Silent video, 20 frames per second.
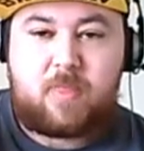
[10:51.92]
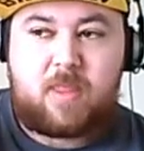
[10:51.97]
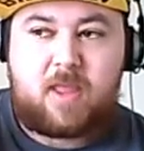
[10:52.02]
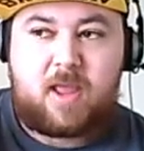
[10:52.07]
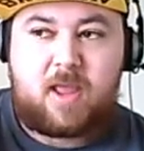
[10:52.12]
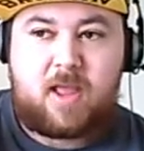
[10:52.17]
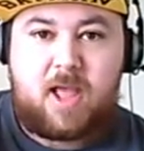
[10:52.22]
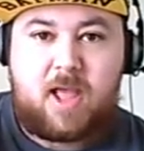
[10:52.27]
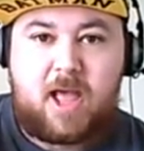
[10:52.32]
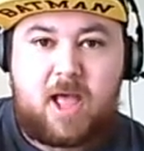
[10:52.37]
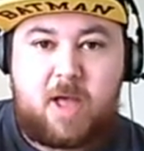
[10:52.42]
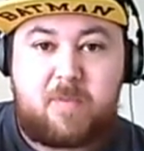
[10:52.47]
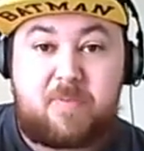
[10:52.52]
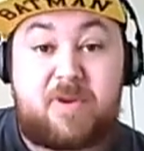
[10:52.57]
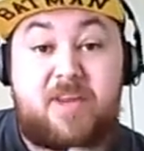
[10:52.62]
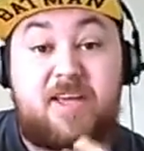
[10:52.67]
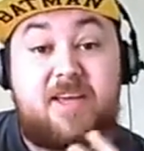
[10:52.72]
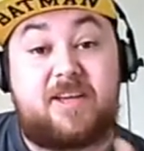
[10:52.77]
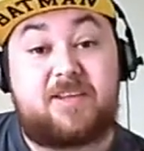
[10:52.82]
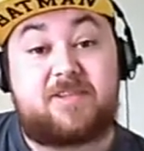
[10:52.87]
But
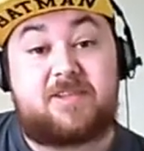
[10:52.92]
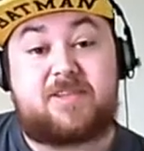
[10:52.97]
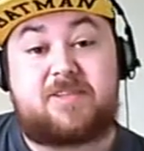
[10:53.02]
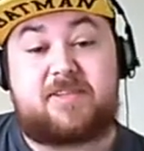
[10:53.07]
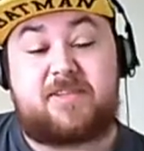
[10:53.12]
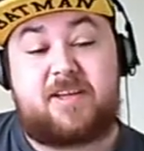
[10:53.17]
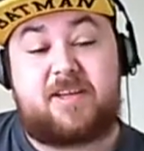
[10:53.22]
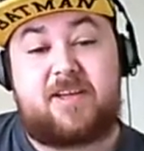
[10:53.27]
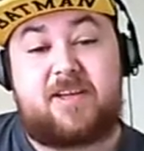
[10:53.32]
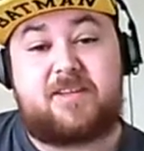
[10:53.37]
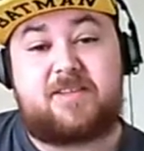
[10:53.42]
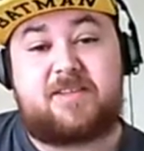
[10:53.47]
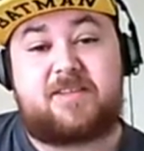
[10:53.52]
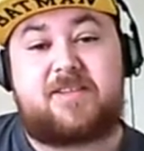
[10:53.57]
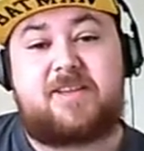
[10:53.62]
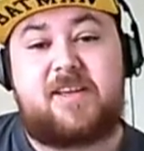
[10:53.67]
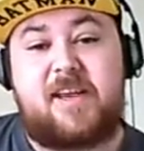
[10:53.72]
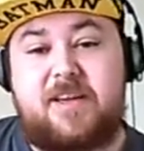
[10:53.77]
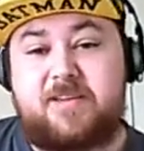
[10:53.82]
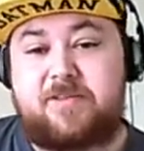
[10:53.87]
he is a
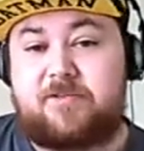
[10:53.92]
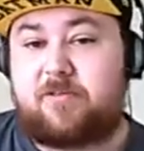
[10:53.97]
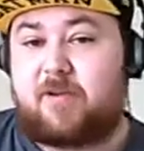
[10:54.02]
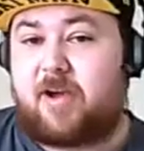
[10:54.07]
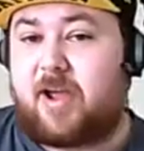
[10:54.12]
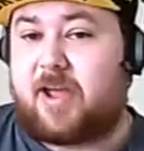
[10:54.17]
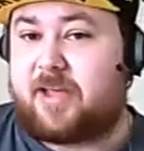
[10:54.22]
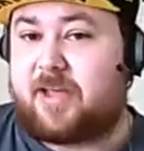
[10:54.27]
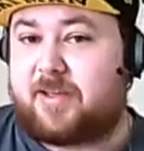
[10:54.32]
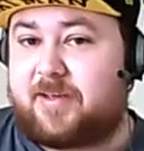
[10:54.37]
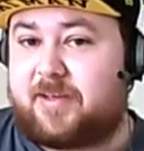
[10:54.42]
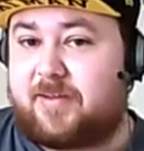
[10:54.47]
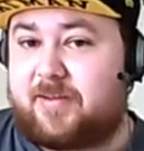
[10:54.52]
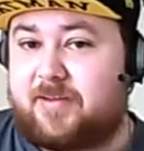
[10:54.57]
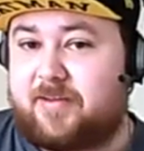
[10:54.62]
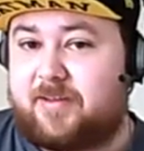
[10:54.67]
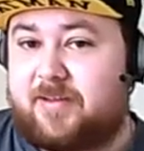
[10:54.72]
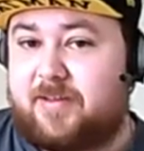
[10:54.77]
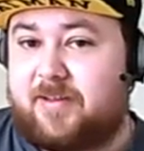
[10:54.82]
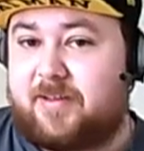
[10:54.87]
slate grey
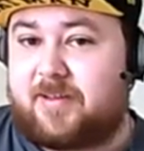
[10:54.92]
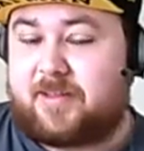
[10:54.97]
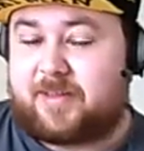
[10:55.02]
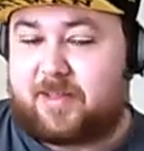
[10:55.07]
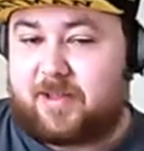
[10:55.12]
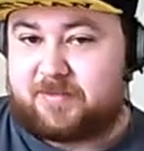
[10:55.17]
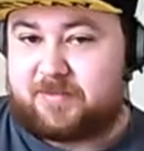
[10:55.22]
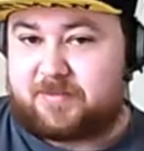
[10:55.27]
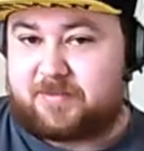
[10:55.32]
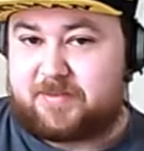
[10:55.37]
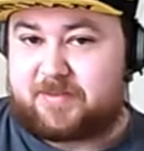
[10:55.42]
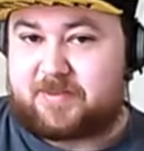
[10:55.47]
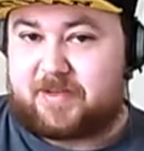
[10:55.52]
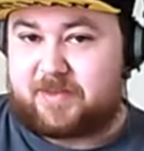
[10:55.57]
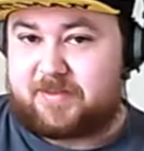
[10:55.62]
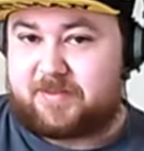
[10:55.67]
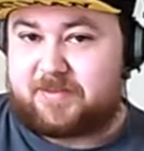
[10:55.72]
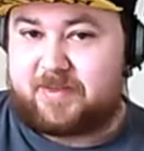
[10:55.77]
Thousand Sun,